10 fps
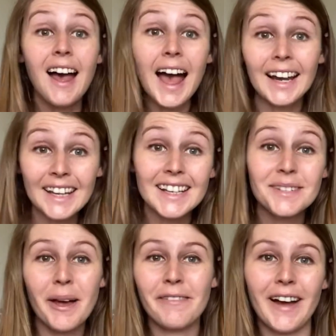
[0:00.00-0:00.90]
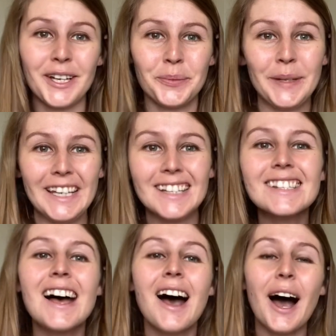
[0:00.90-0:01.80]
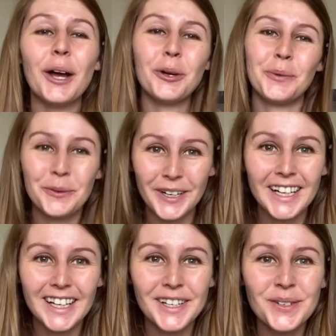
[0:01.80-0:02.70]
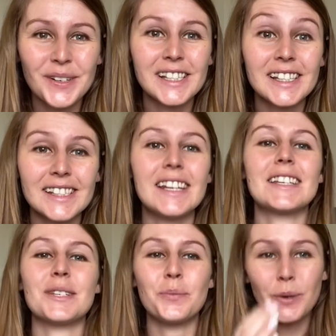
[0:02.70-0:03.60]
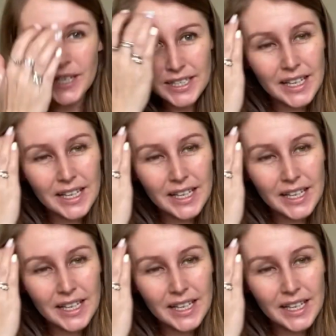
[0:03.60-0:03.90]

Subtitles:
And here's my final piece. I hope you really enjoyed this lesson, boys.